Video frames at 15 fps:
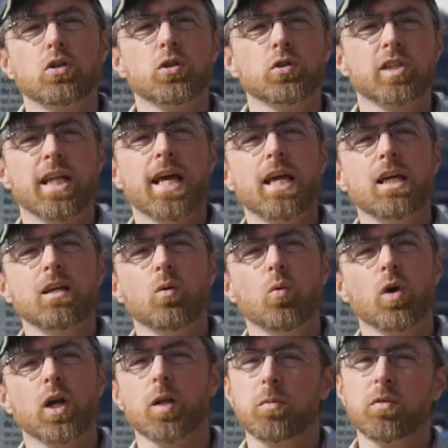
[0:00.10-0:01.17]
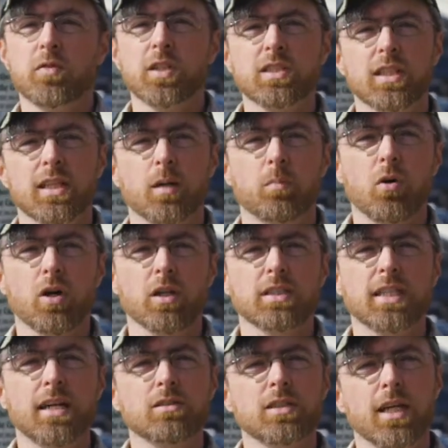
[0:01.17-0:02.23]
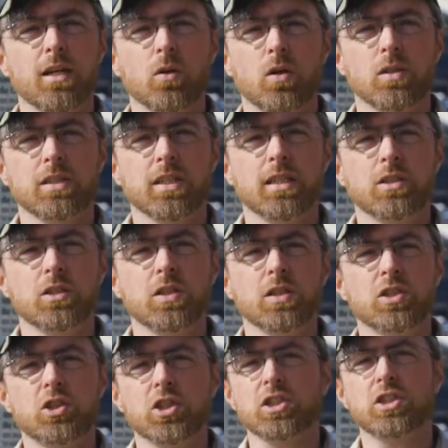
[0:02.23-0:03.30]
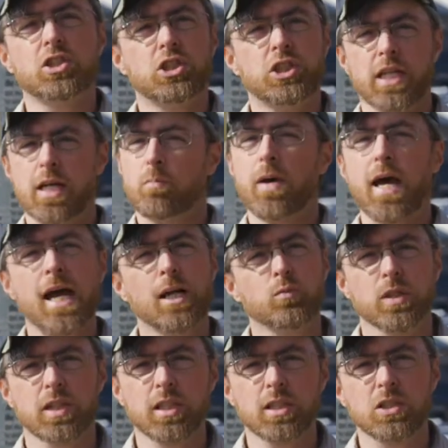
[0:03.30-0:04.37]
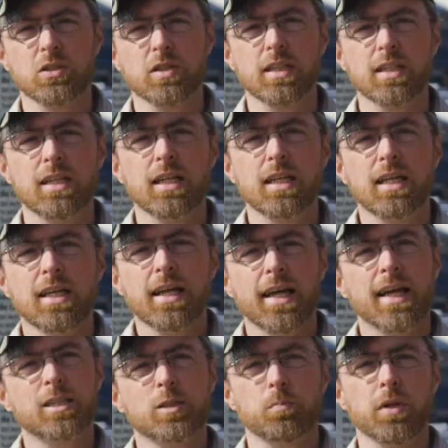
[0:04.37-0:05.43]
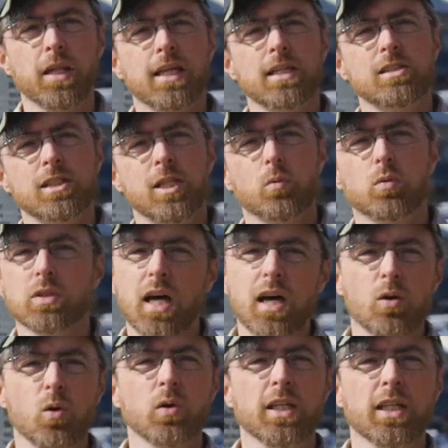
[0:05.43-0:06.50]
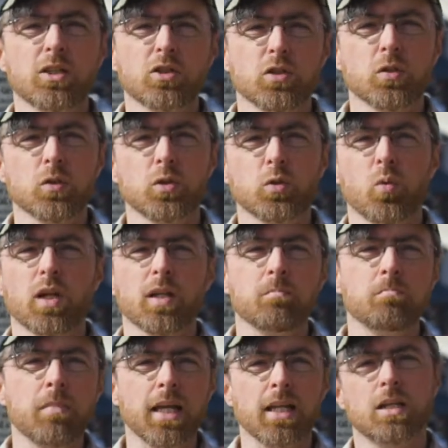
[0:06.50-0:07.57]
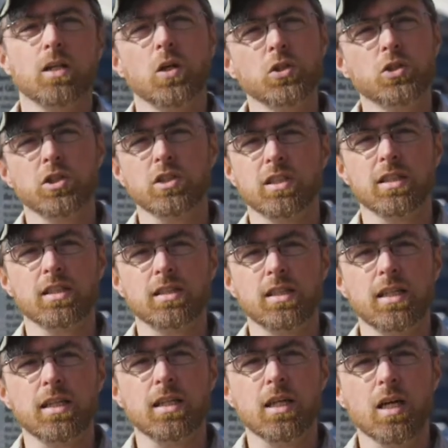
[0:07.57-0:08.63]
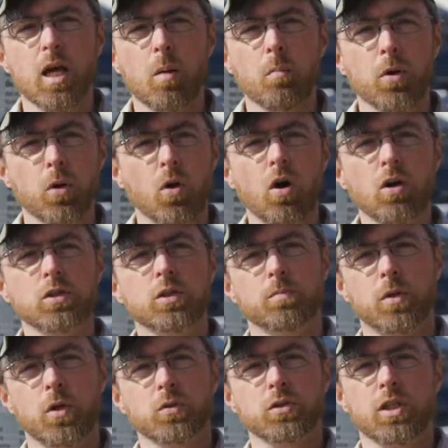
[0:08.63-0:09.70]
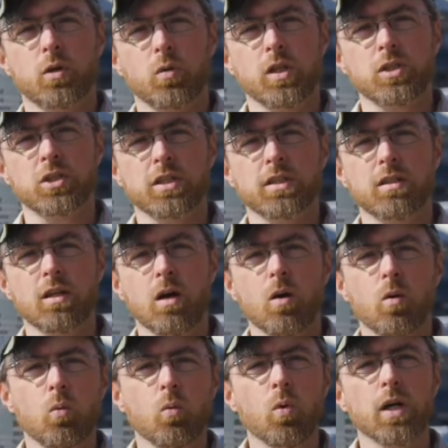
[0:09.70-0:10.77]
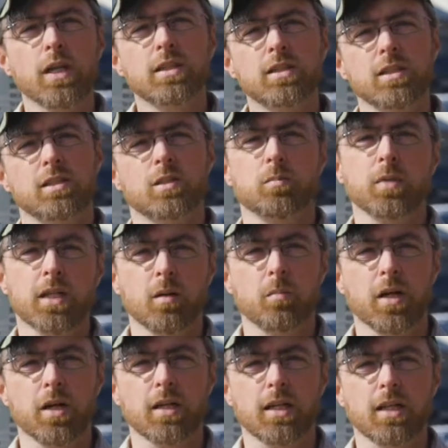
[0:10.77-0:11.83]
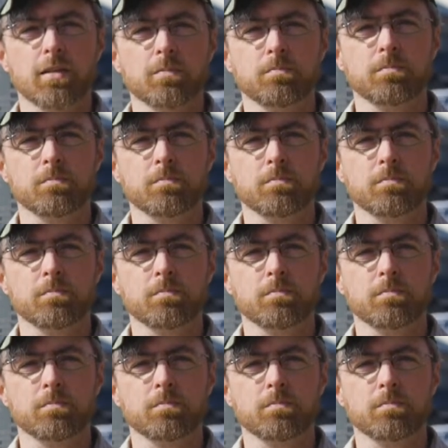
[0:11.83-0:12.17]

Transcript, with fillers: So today, we're going to be visiting a part of downtown Los Angeles just jam-packed with history. It's a place that will not only introduce one of the many cultures in the city, but will also pose the question, what is it to be an American?